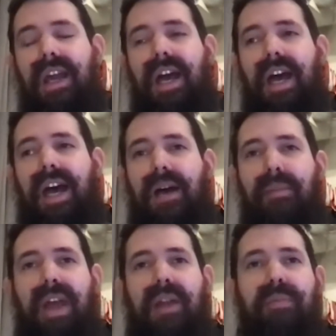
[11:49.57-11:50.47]

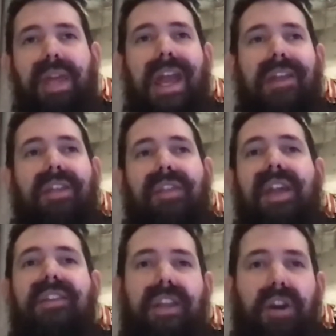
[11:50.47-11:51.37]
and pick the
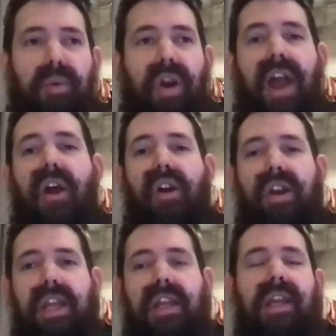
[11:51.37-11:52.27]
things that are
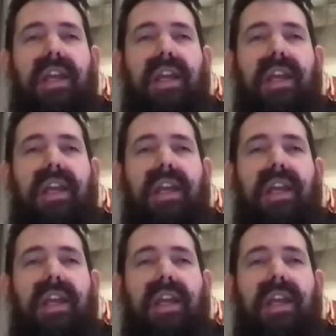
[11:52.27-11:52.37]
priority.